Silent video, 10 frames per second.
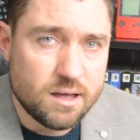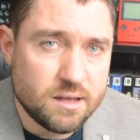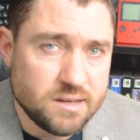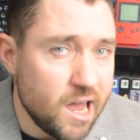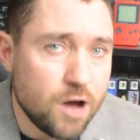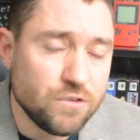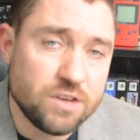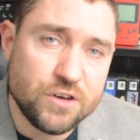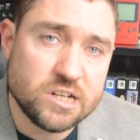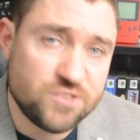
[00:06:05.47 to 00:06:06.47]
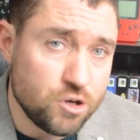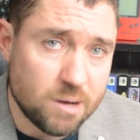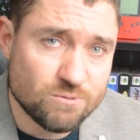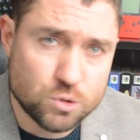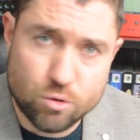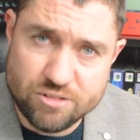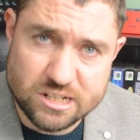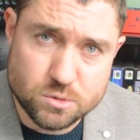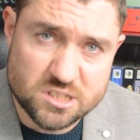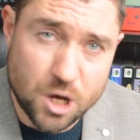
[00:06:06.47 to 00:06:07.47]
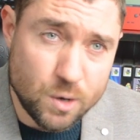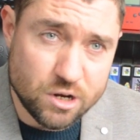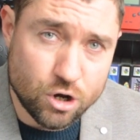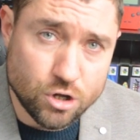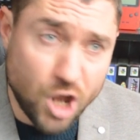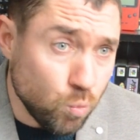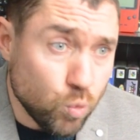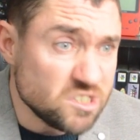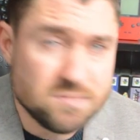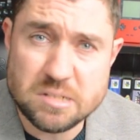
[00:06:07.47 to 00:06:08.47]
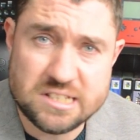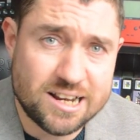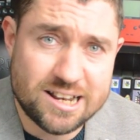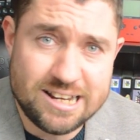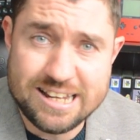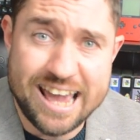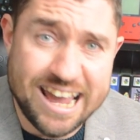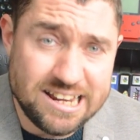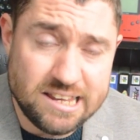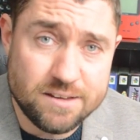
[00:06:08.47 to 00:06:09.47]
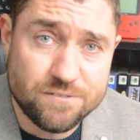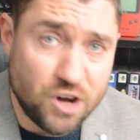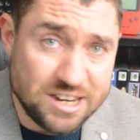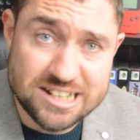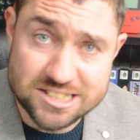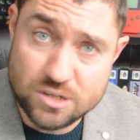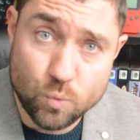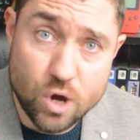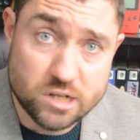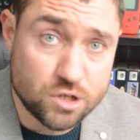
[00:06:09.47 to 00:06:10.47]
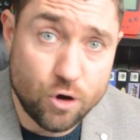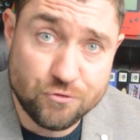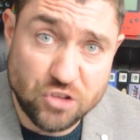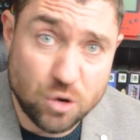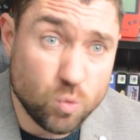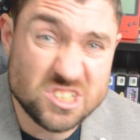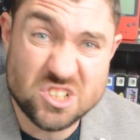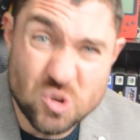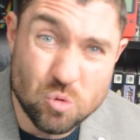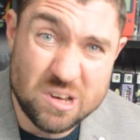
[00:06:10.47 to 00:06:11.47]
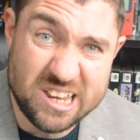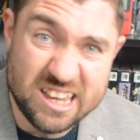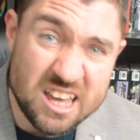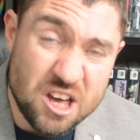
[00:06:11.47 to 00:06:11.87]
Now, for the first few months all of this was going on, I wasn't particularly any financially worse off than I was normally,